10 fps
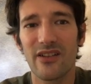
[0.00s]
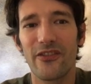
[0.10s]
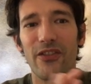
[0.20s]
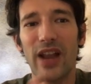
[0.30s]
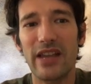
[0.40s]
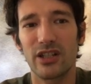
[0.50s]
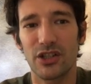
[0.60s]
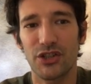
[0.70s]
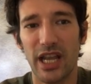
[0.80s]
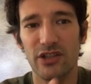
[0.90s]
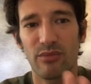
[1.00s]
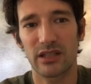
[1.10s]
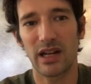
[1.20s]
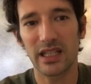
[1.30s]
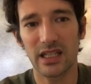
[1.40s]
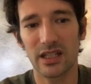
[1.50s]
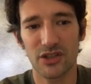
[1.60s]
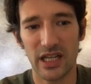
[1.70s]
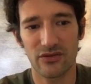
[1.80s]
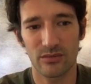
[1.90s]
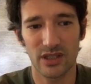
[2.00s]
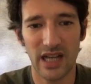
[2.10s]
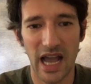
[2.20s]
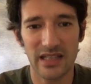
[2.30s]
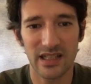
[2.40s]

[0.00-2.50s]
flavor change, but a radical change from the guys.